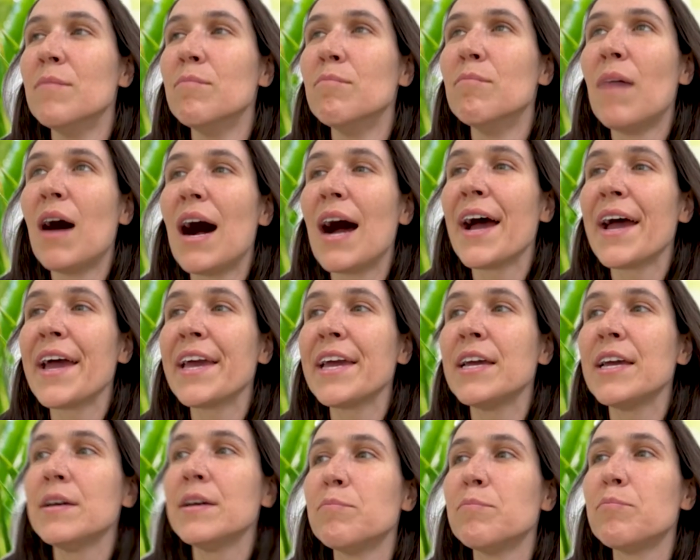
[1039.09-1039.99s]

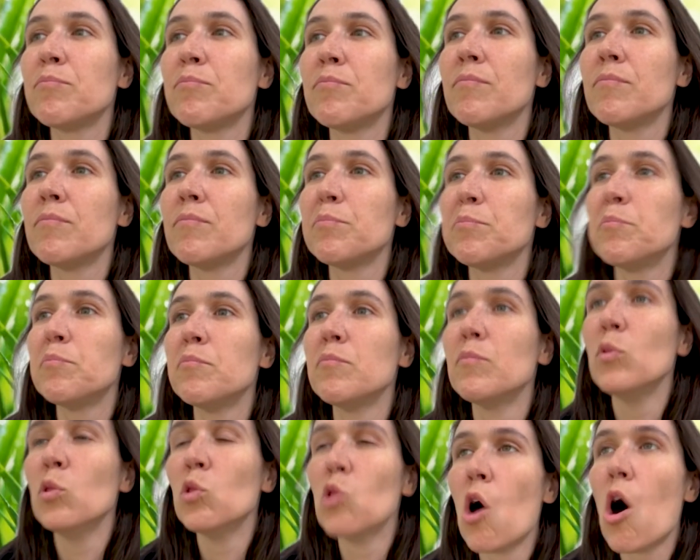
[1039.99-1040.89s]
my
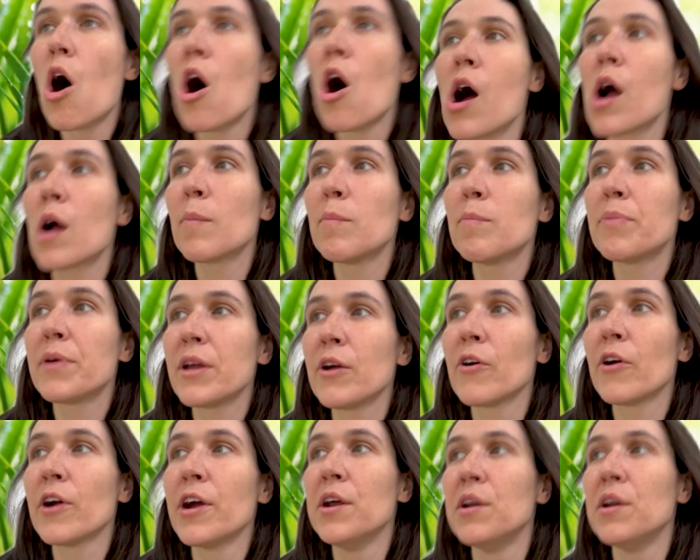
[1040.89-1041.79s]
long
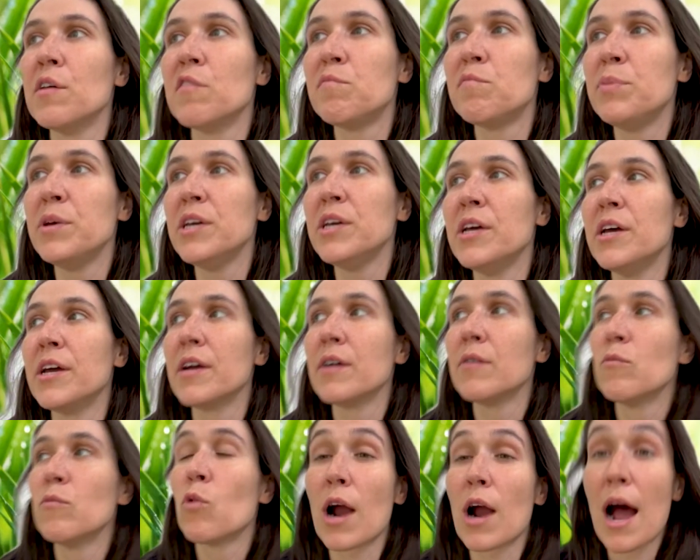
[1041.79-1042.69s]
period of
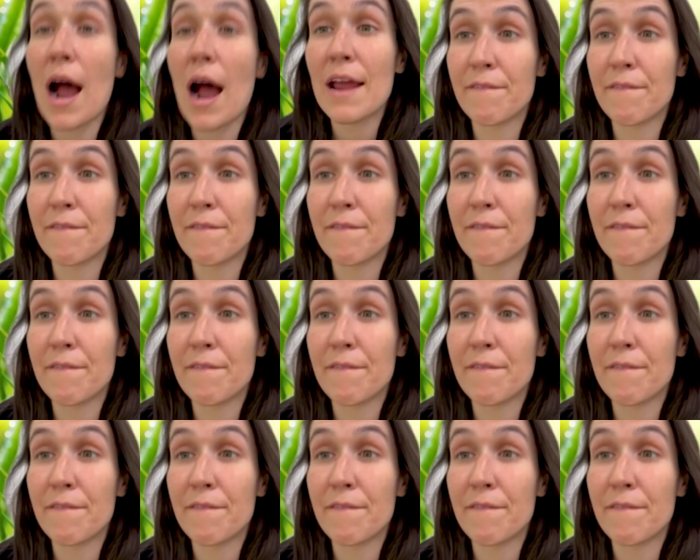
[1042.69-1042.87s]
being what